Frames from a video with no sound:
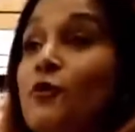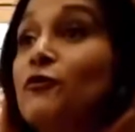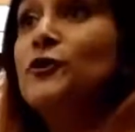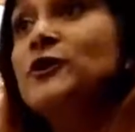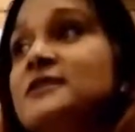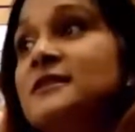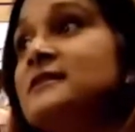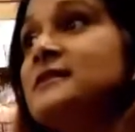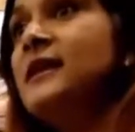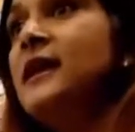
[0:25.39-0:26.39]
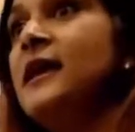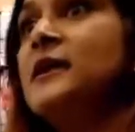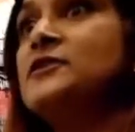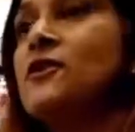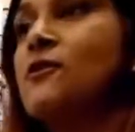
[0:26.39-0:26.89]
overlooked in this city,
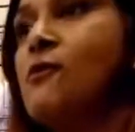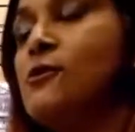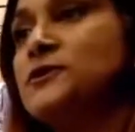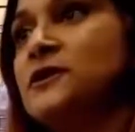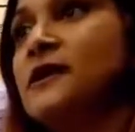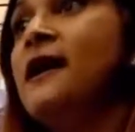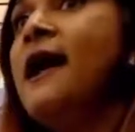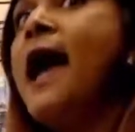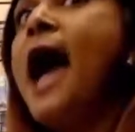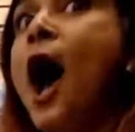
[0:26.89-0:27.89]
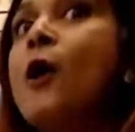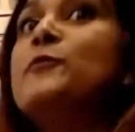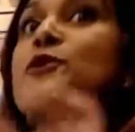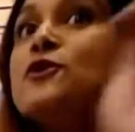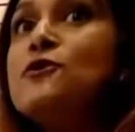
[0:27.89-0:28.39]
and it's our goal to
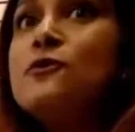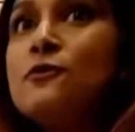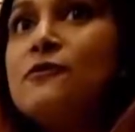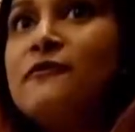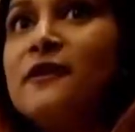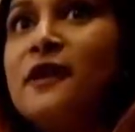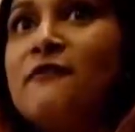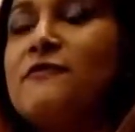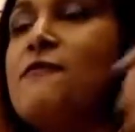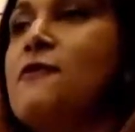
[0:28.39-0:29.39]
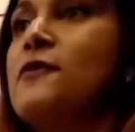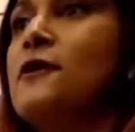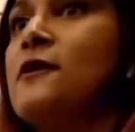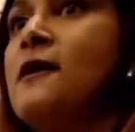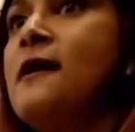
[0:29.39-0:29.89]
help you, the Philadelphian
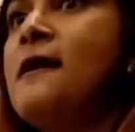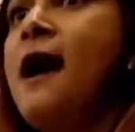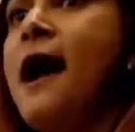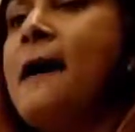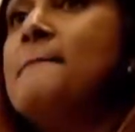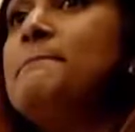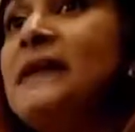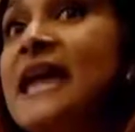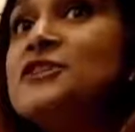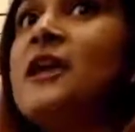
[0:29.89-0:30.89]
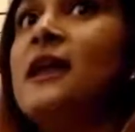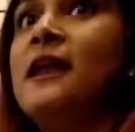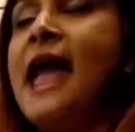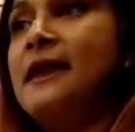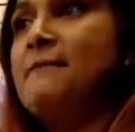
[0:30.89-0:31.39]
voter, be
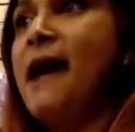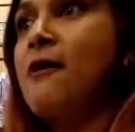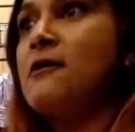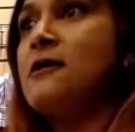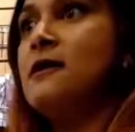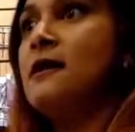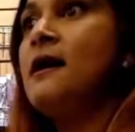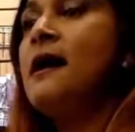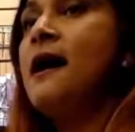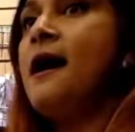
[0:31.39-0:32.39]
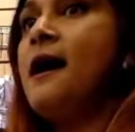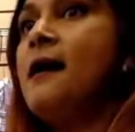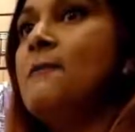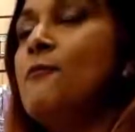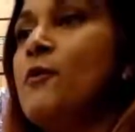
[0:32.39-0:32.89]
educated and empowered
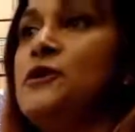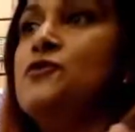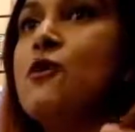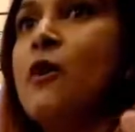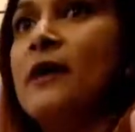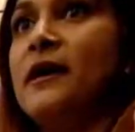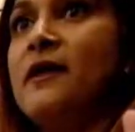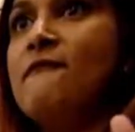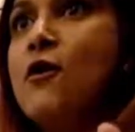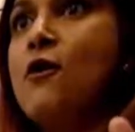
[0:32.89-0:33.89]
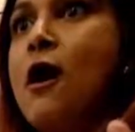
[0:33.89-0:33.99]
when you go in and vote